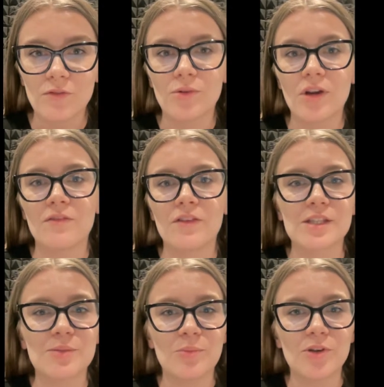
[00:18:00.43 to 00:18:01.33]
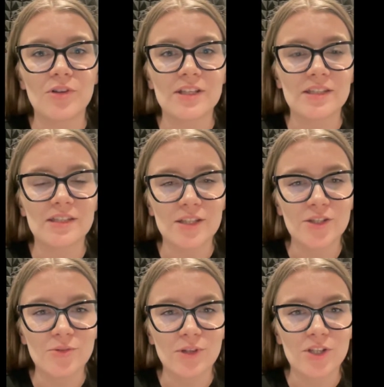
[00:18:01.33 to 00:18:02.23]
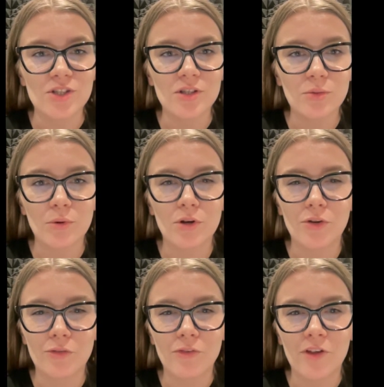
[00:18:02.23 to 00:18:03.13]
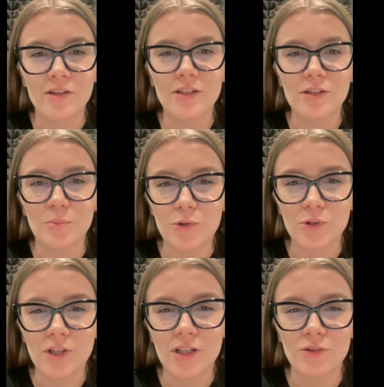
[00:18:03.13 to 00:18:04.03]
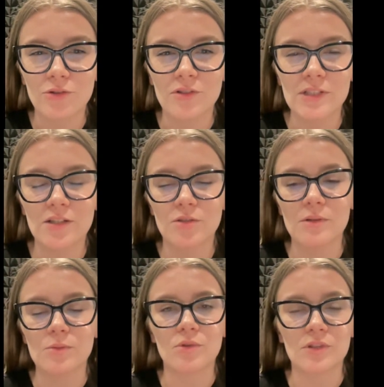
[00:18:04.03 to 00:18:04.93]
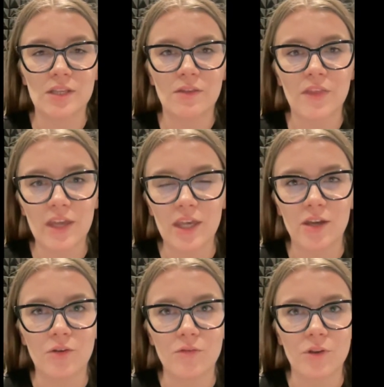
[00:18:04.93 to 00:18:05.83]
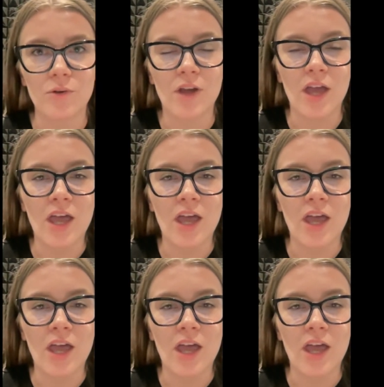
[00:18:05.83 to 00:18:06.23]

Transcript: you have experienced a situation where you felt that the product or service was thinking of you